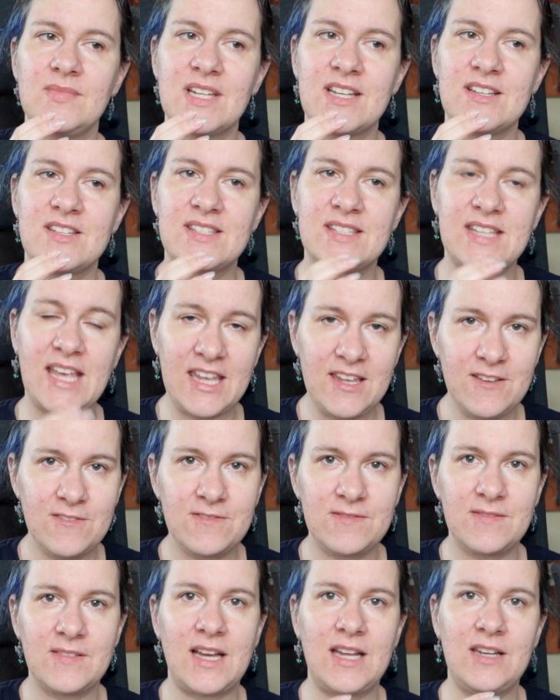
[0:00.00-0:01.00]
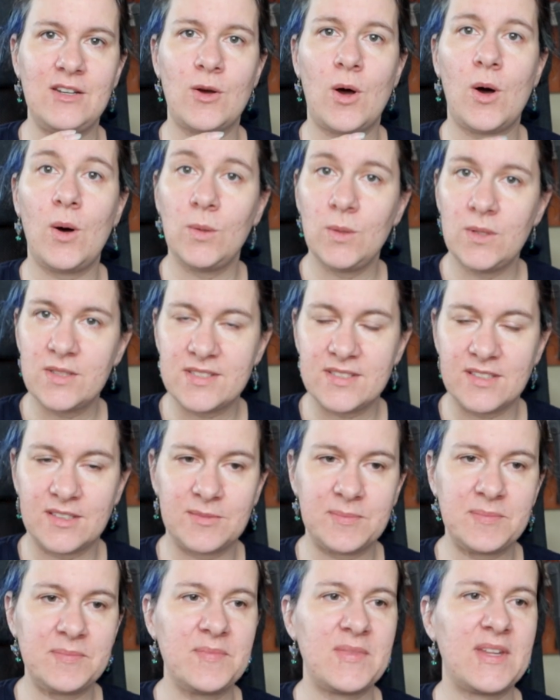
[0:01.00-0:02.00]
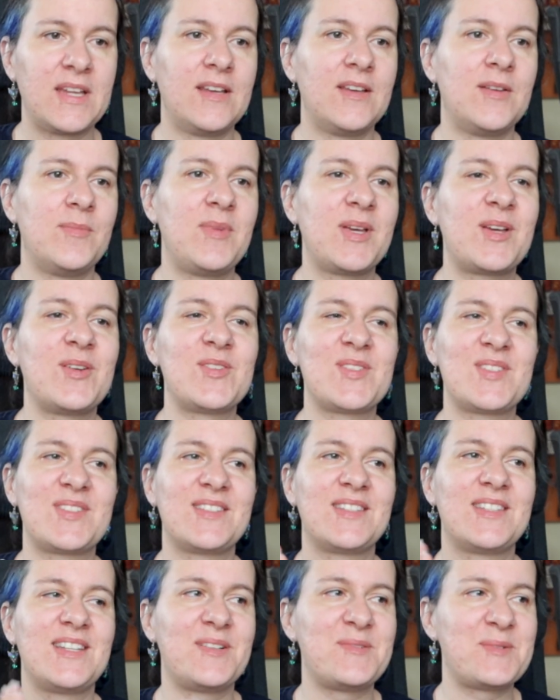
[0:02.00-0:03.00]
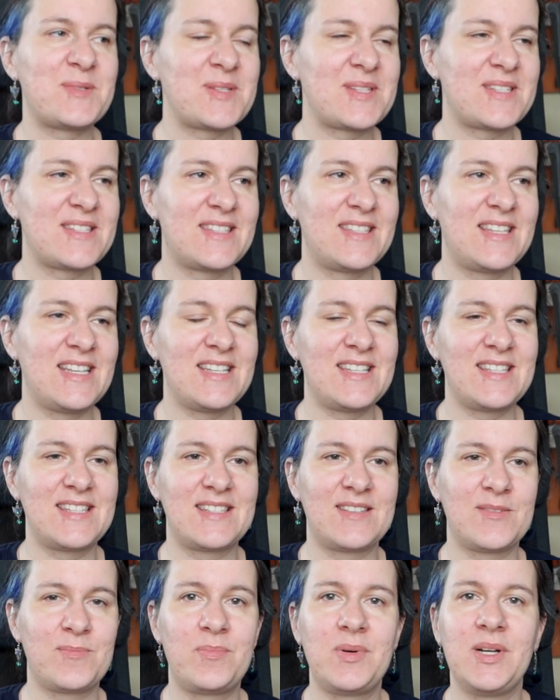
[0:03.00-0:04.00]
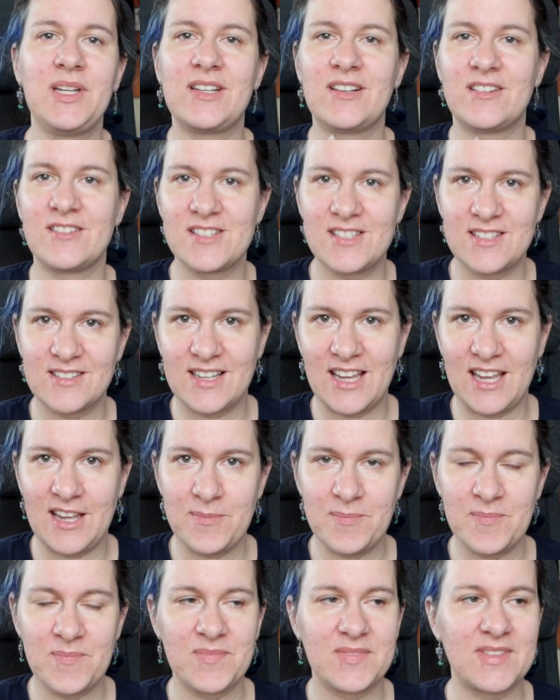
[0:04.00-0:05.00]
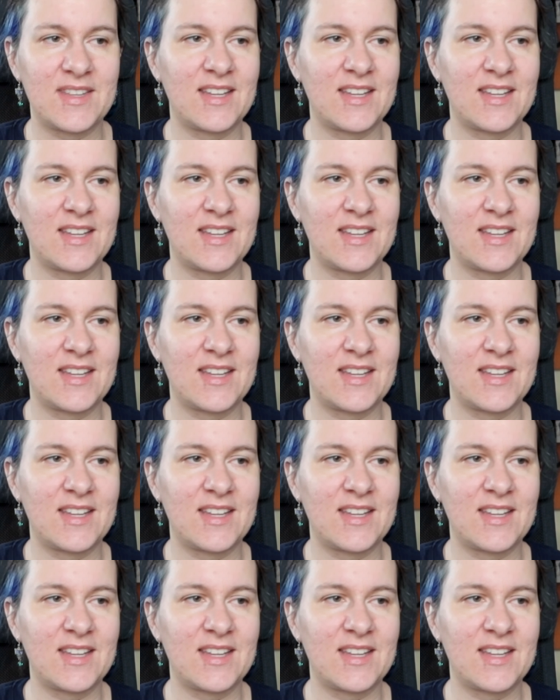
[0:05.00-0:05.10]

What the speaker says: safe and wholesome, because there was this precursor game,